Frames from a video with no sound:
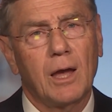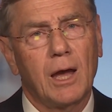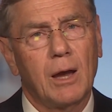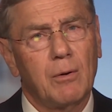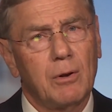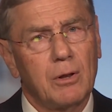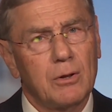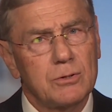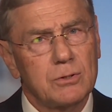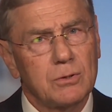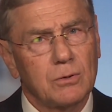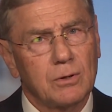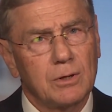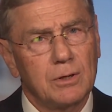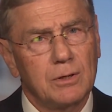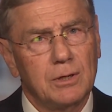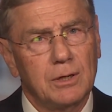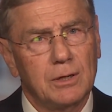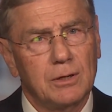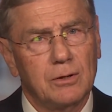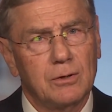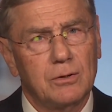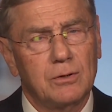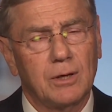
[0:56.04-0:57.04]
I will also
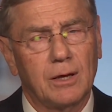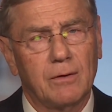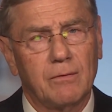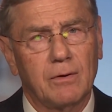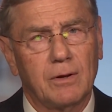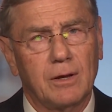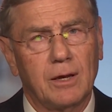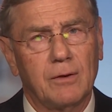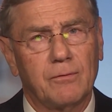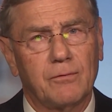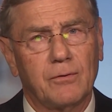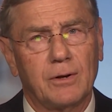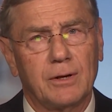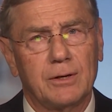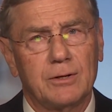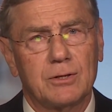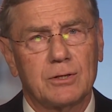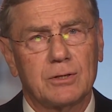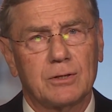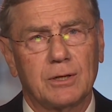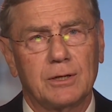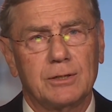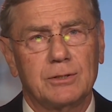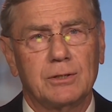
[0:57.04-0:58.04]
continue to advocate for
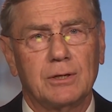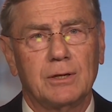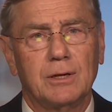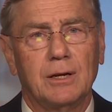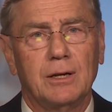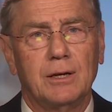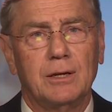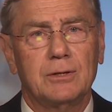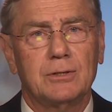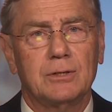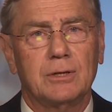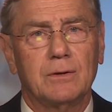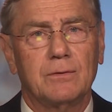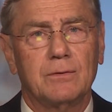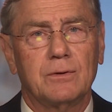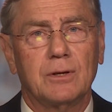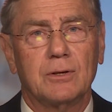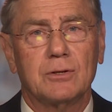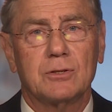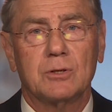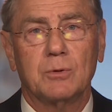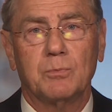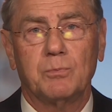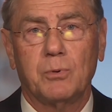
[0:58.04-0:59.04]
legislation and initiatives
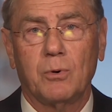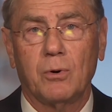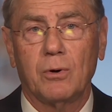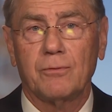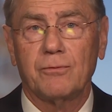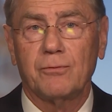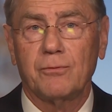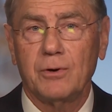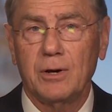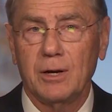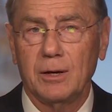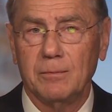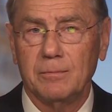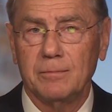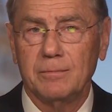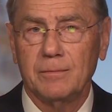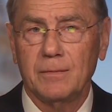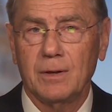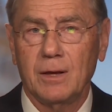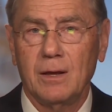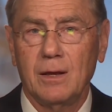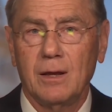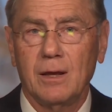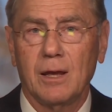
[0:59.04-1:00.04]
that support freedom
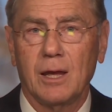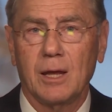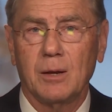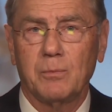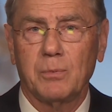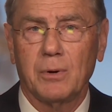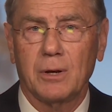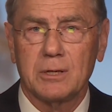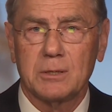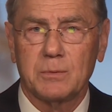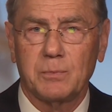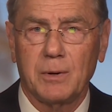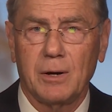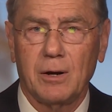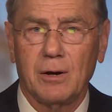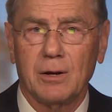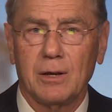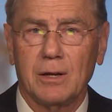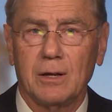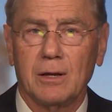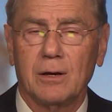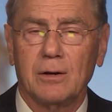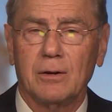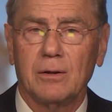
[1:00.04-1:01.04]
and
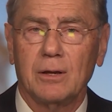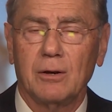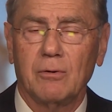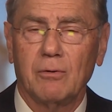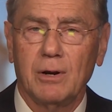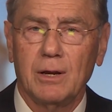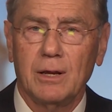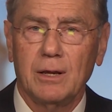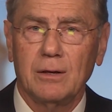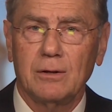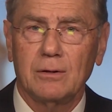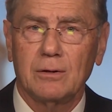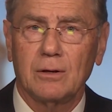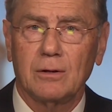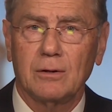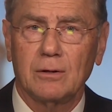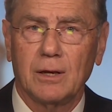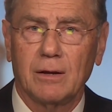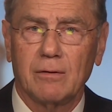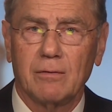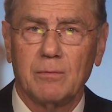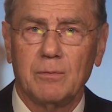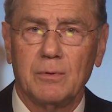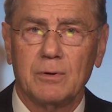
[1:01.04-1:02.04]
prosperity under the Iranian
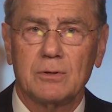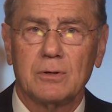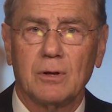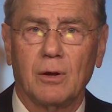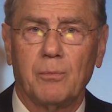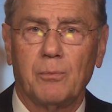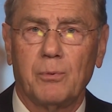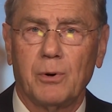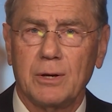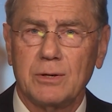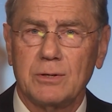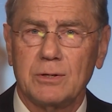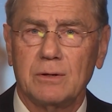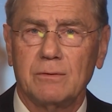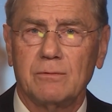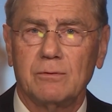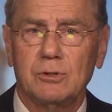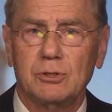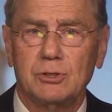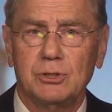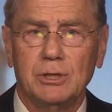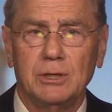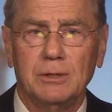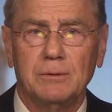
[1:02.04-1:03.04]
government's oppressive
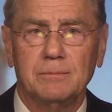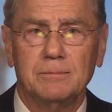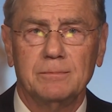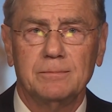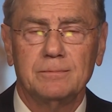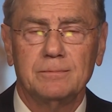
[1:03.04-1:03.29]
regime.